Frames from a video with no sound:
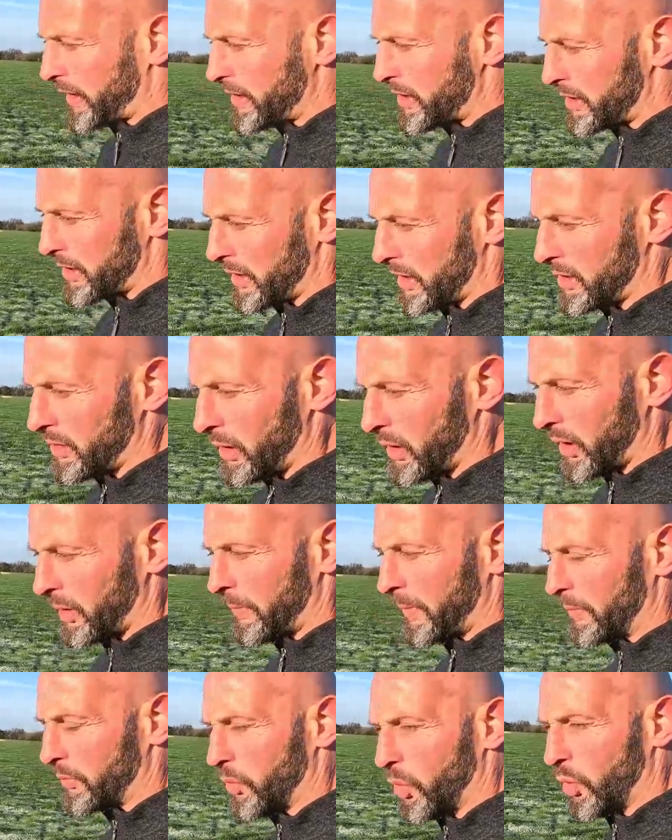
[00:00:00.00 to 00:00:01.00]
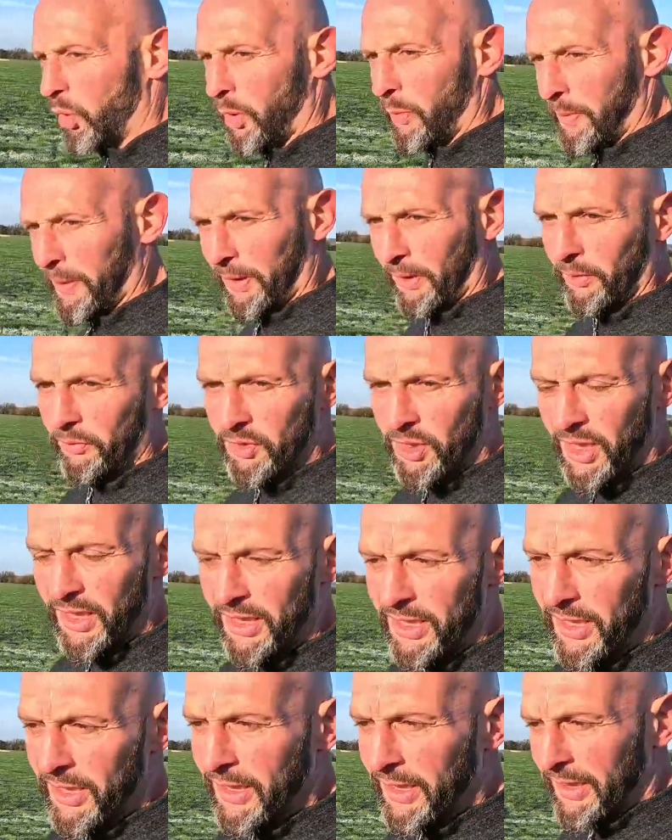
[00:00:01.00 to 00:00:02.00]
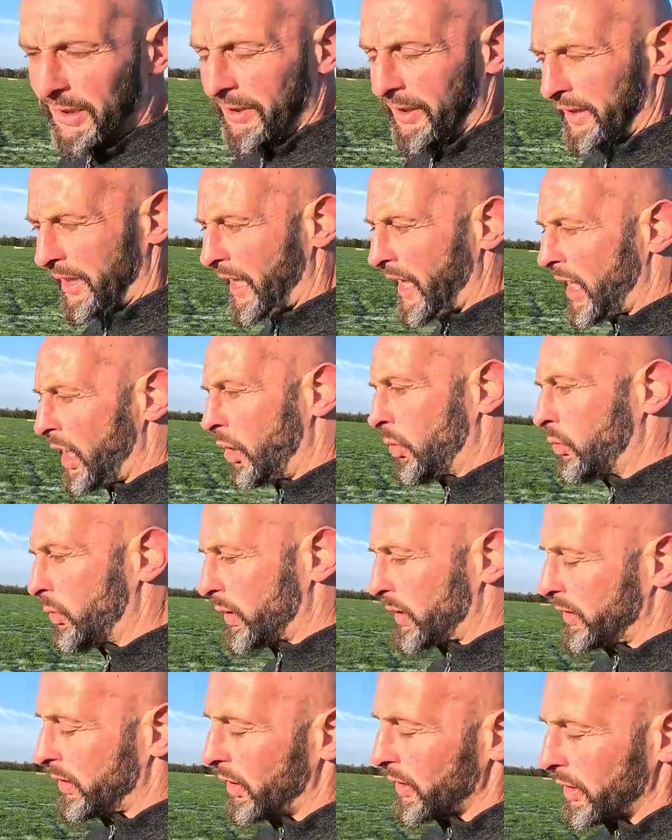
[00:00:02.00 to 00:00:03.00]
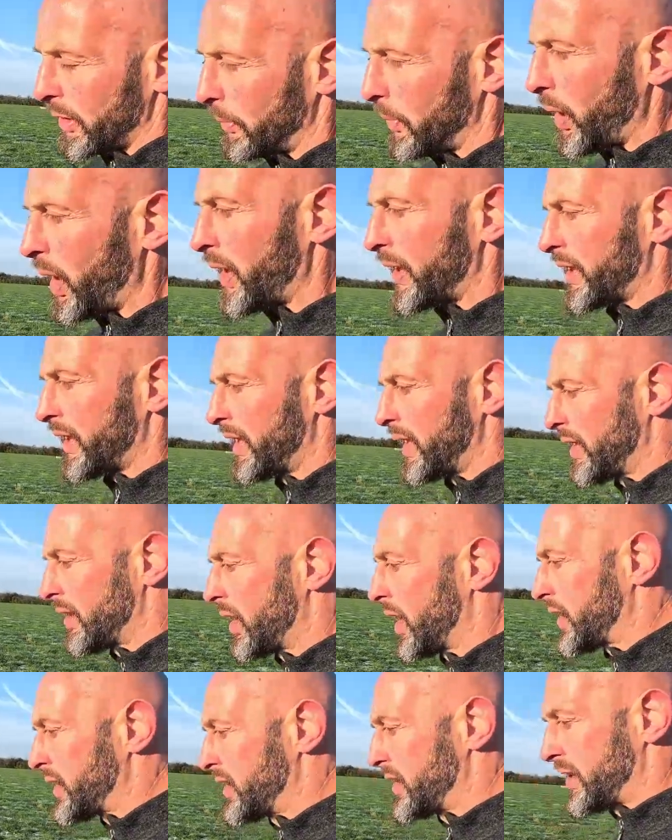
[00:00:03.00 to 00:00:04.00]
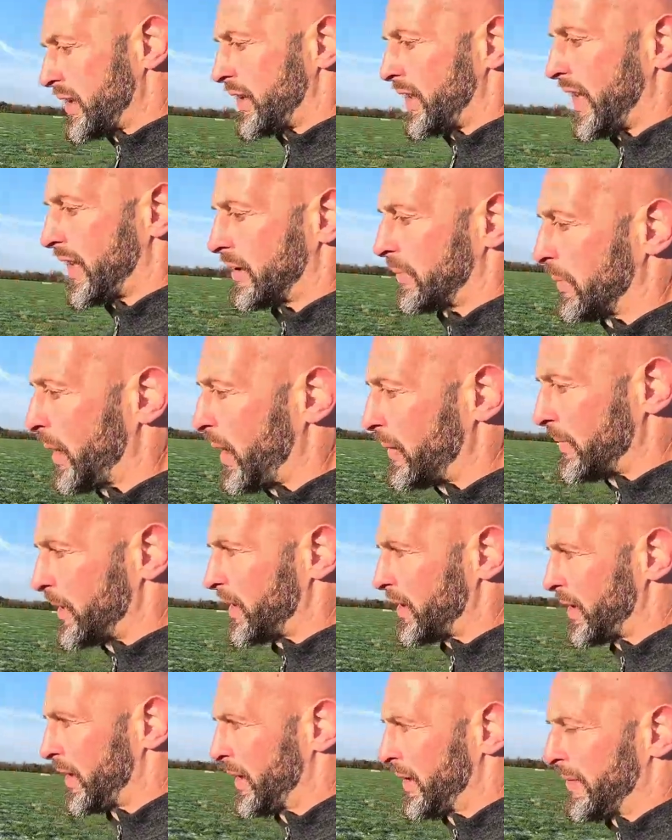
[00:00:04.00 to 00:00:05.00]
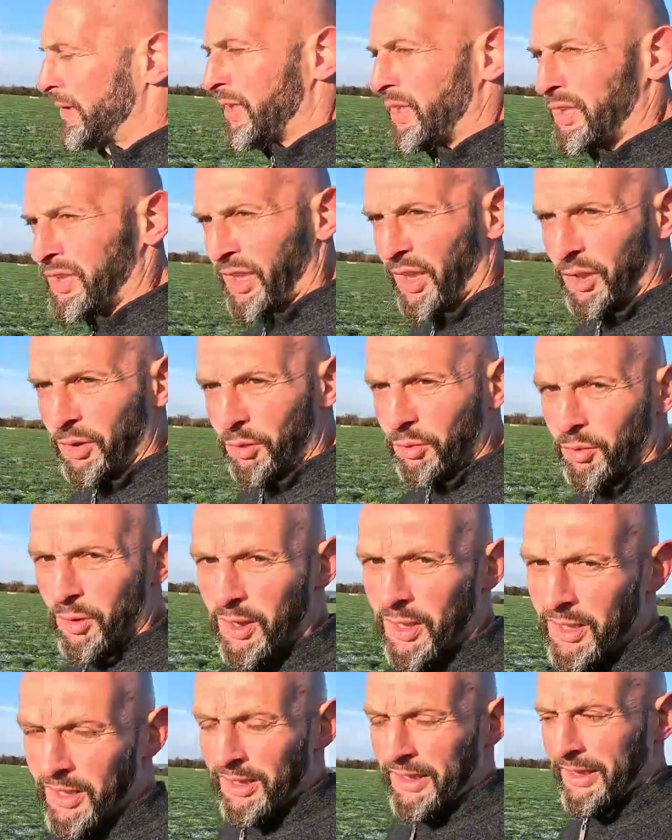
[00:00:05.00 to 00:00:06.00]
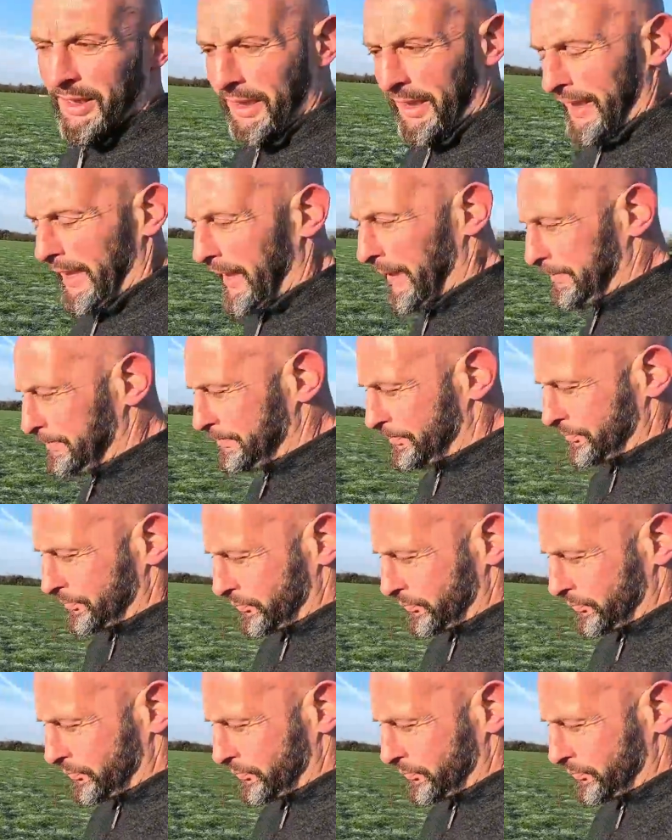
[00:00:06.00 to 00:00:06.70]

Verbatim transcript: these things a little bit more but obviously now we're not applying any nitrogen at the moment so um,